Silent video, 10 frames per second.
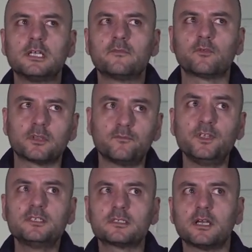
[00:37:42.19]
for the
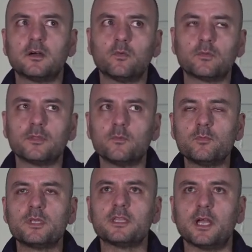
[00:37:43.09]
visa, the
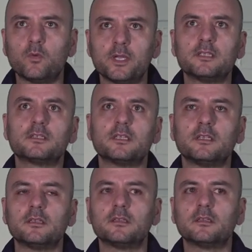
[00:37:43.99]
moment I went and,